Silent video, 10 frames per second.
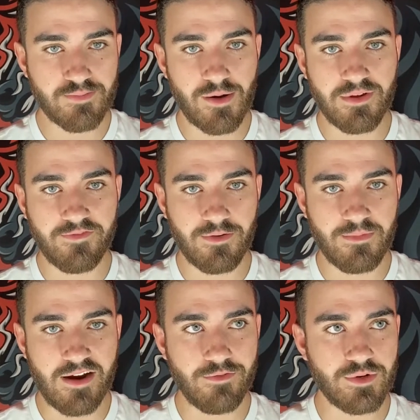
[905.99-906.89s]
probably
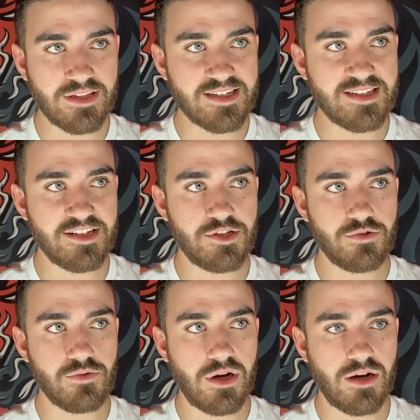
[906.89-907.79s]
from everyone listening
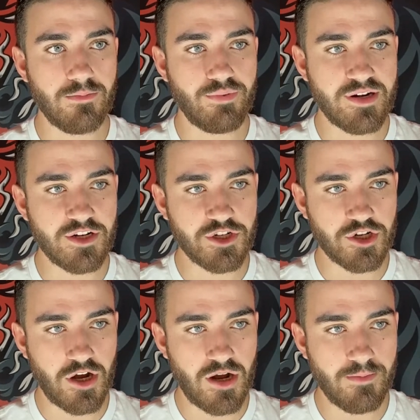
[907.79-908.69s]
to Brendan
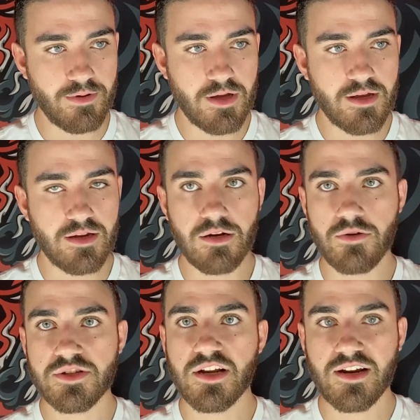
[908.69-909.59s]
Schaub,
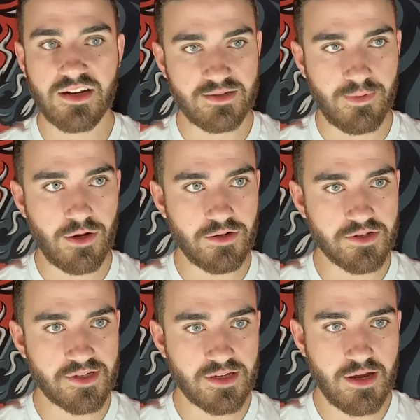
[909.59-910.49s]
sucking his
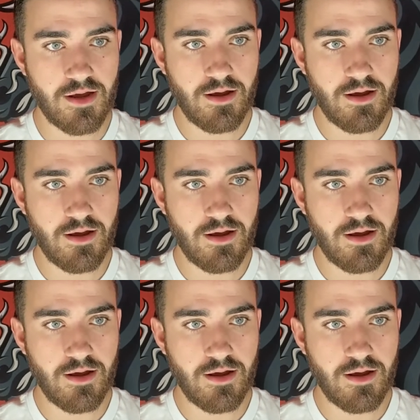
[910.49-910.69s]
balls.